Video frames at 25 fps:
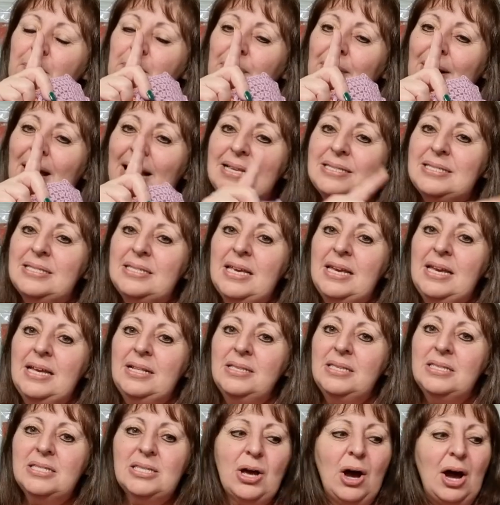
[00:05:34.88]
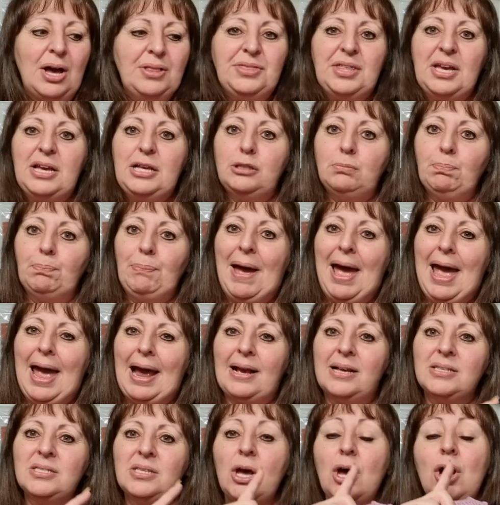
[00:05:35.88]
Plus, inside these
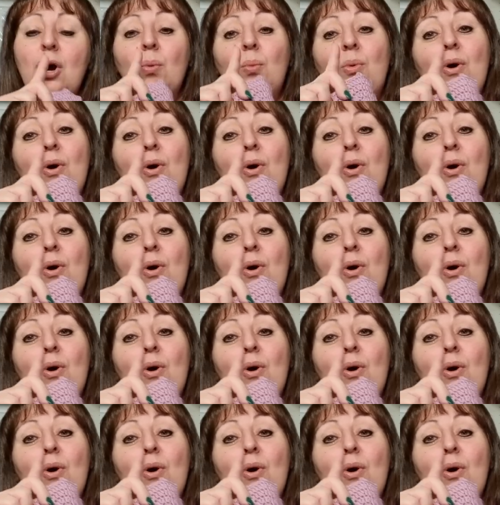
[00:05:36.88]
packs